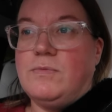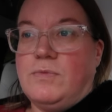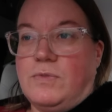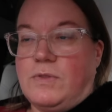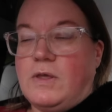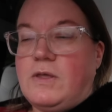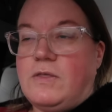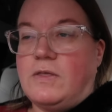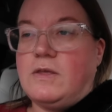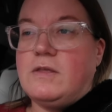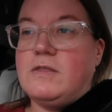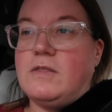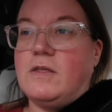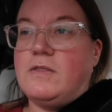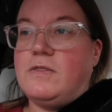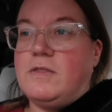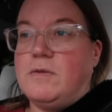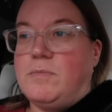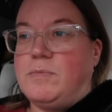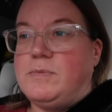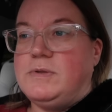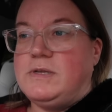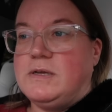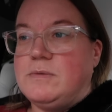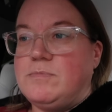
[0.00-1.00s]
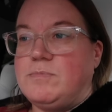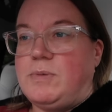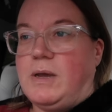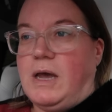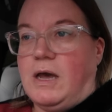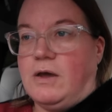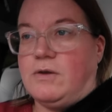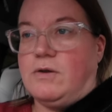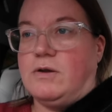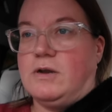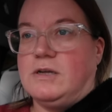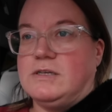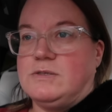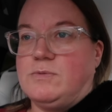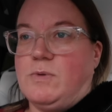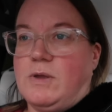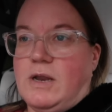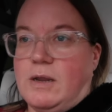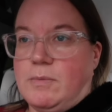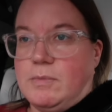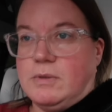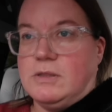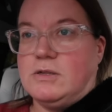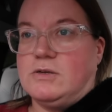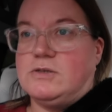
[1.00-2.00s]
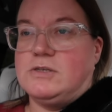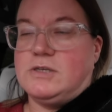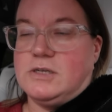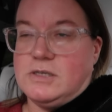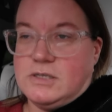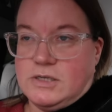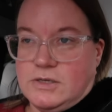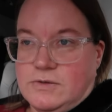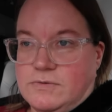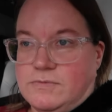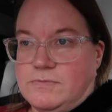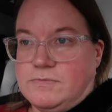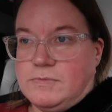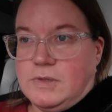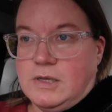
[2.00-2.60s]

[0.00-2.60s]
They think that the dip powder is what I'm allergic to,